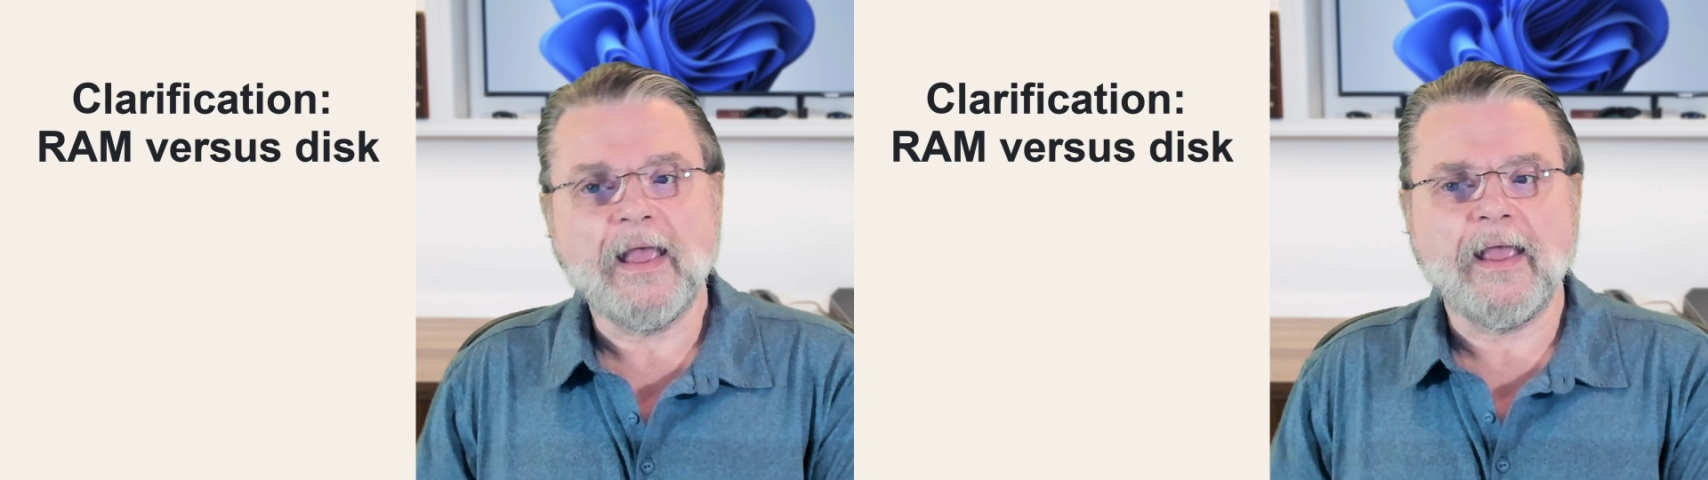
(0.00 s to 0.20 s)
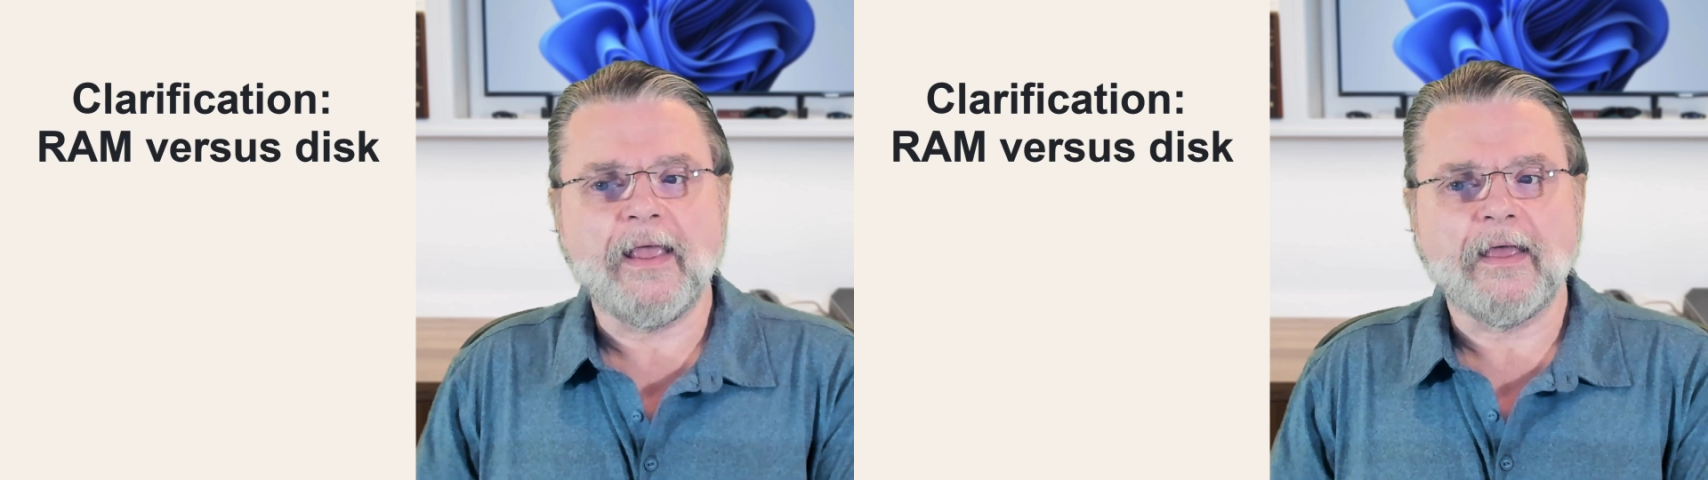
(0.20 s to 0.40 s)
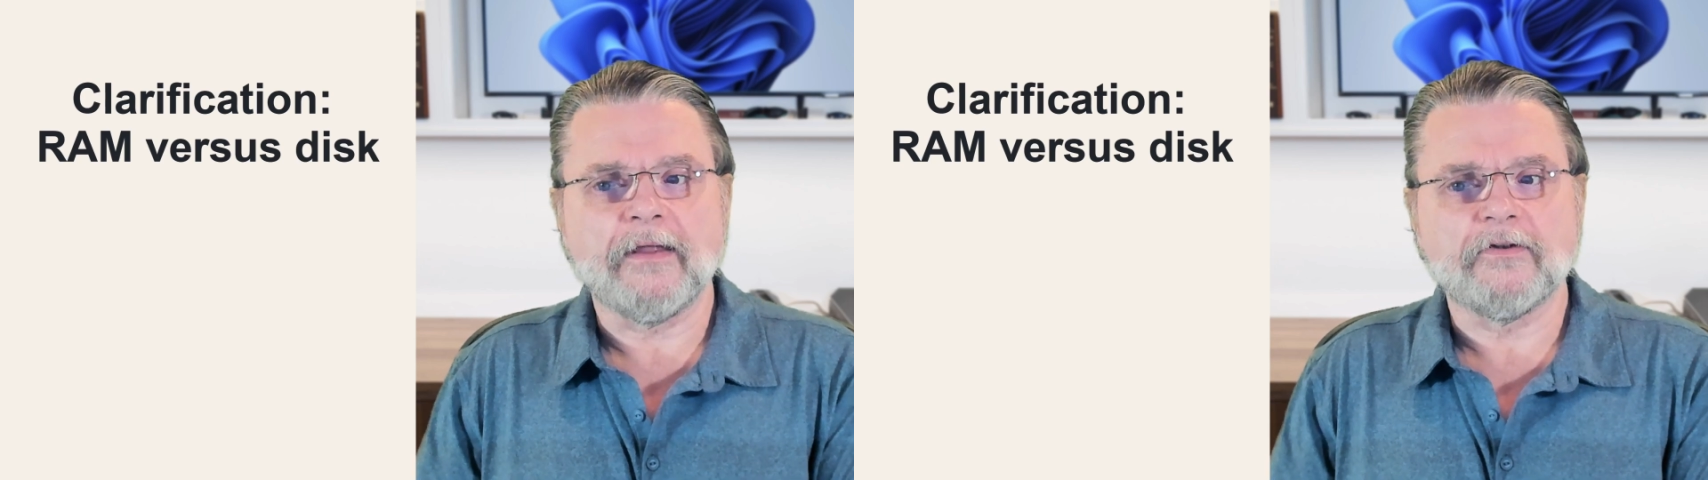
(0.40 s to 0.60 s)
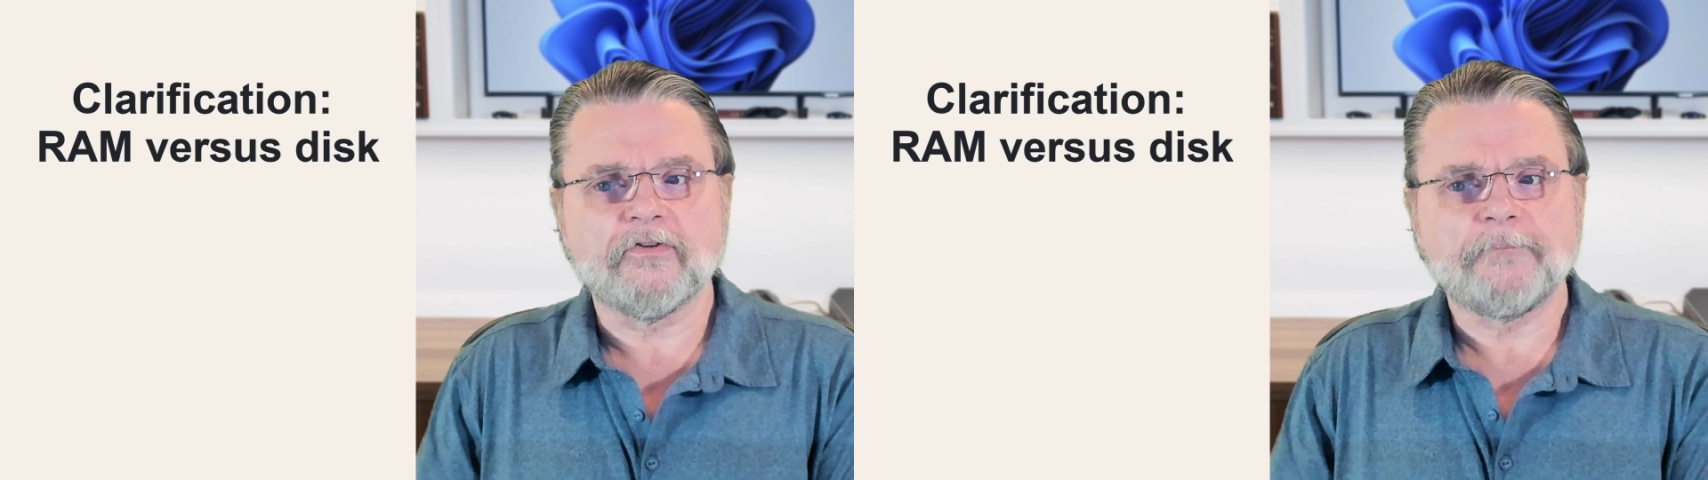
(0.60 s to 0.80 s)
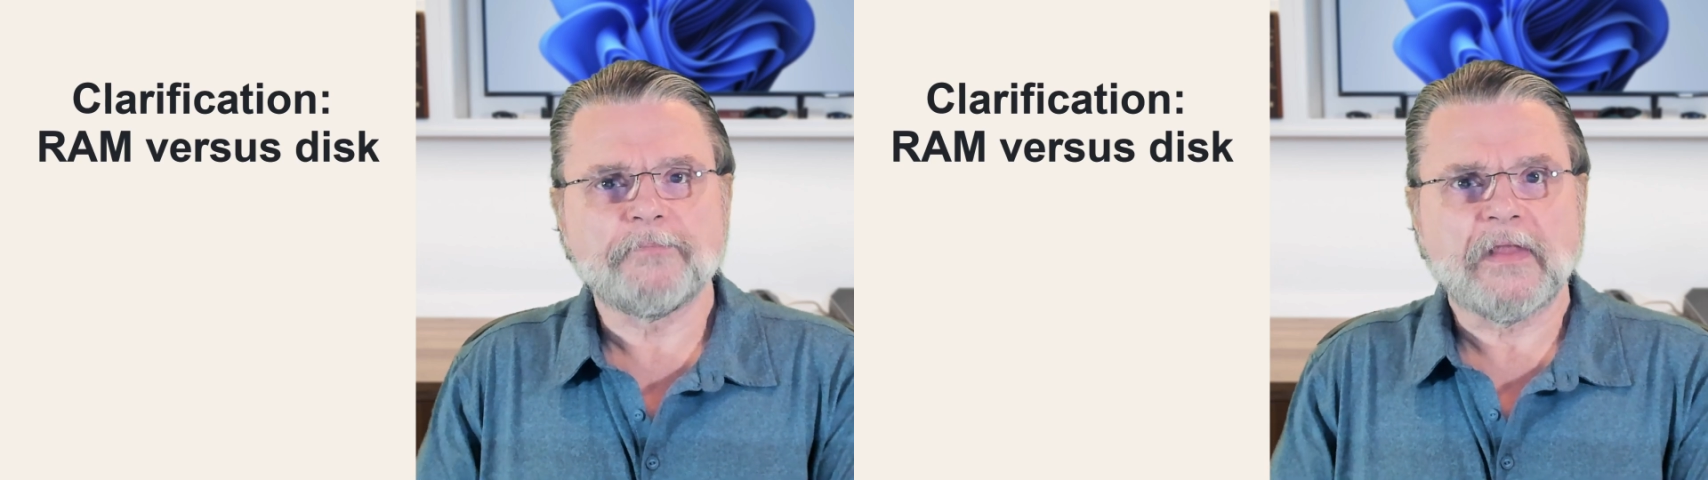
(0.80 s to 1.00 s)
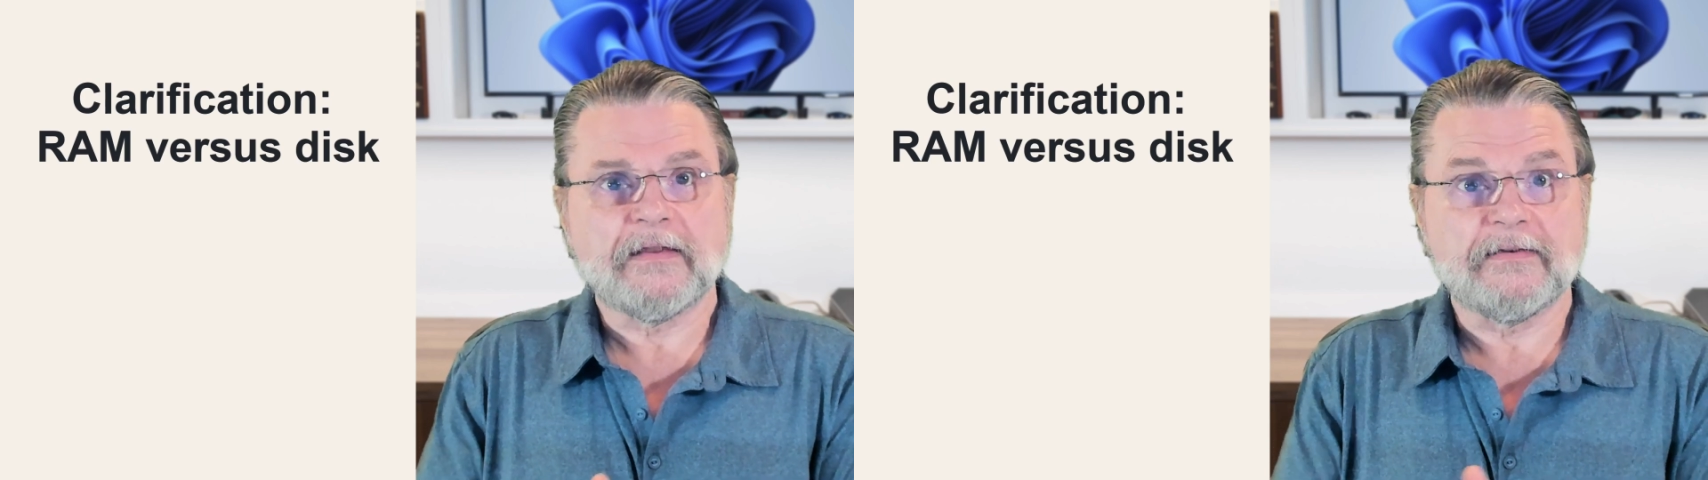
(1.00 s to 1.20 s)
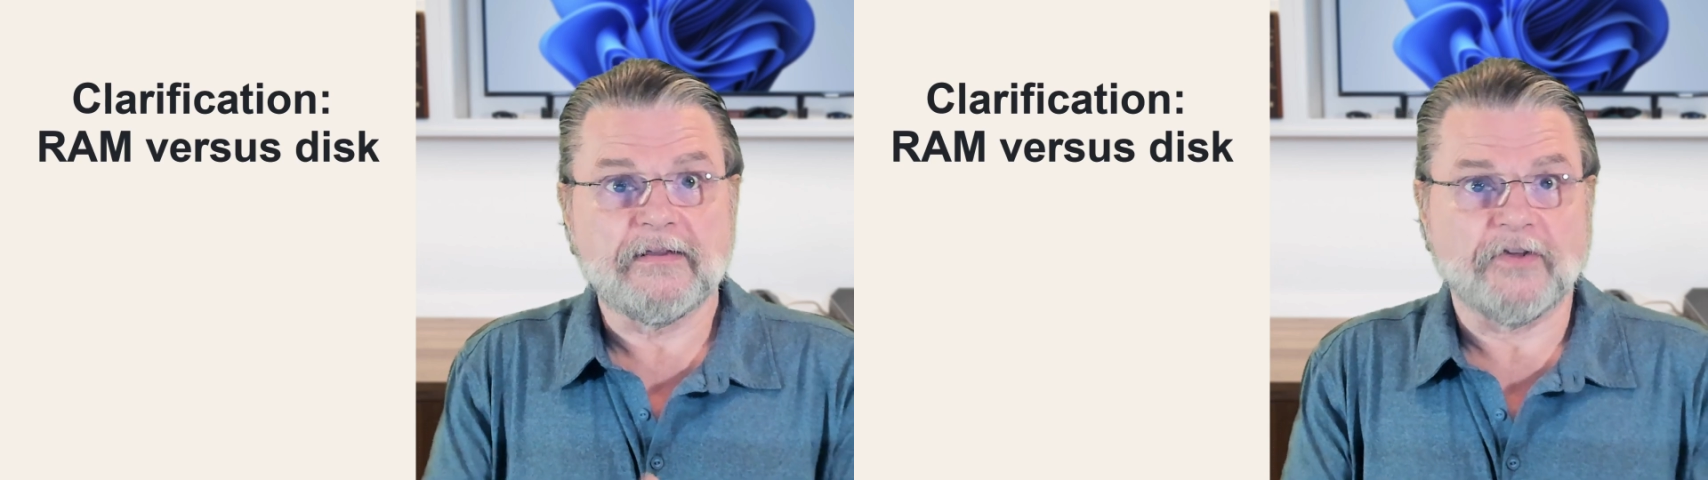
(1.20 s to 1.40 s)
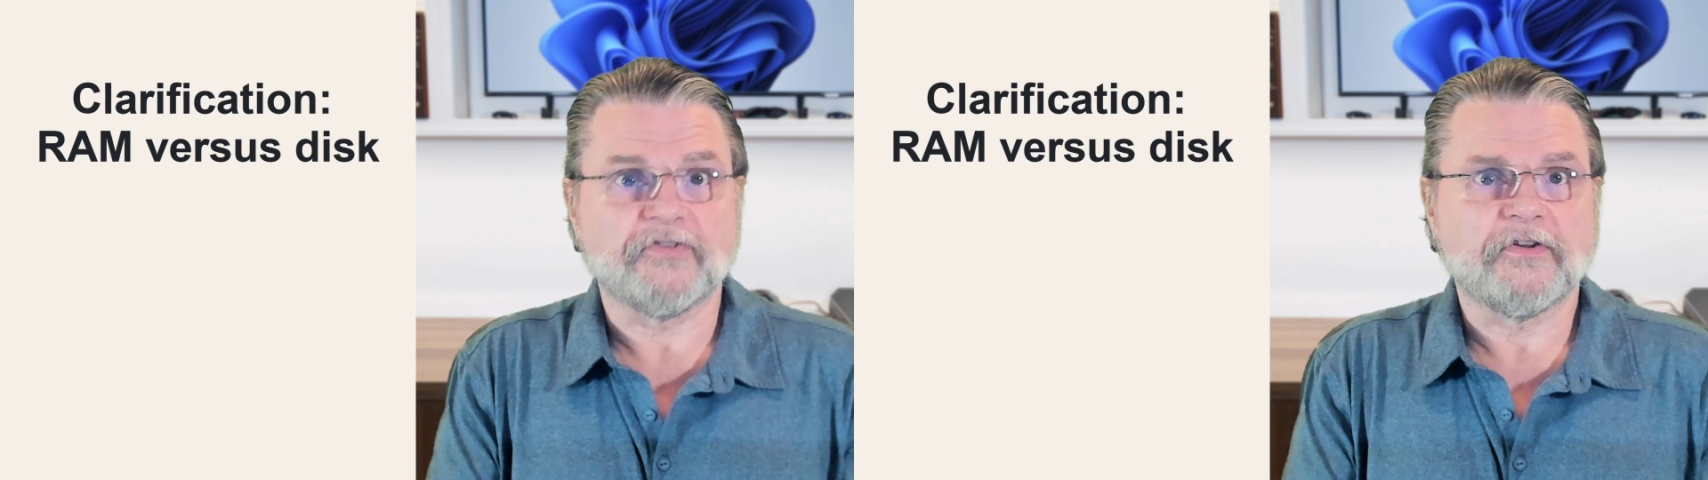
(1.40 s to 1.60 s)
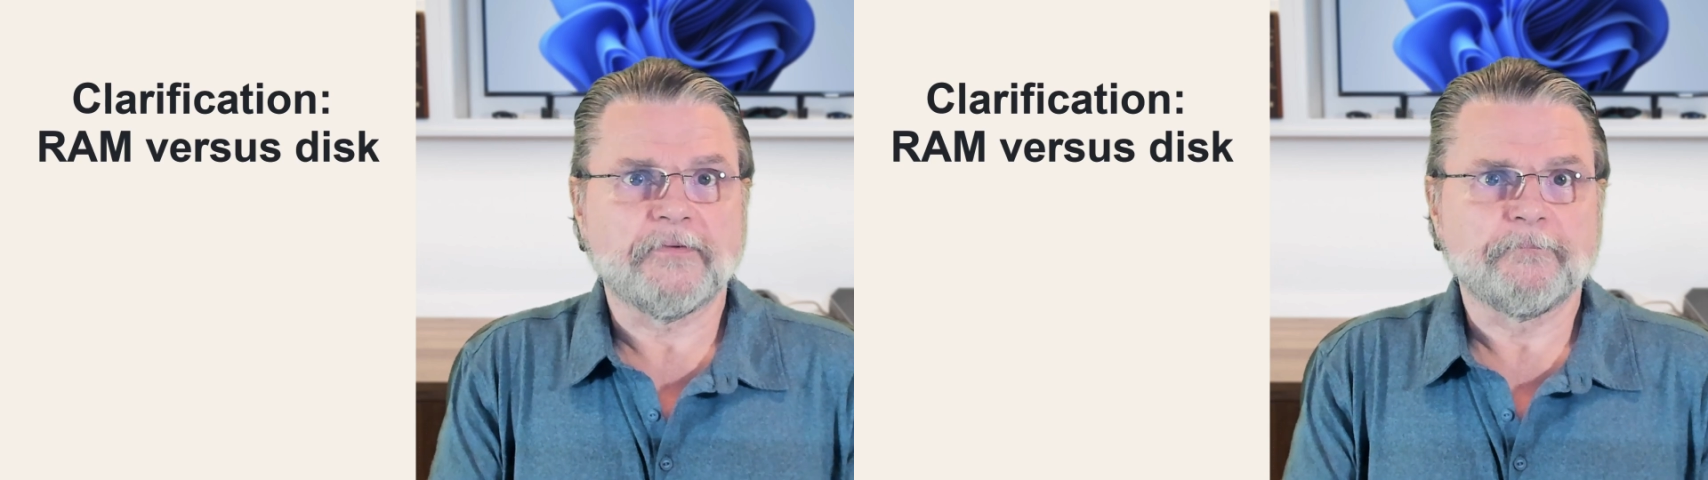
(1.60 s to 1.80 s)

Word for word: and disk.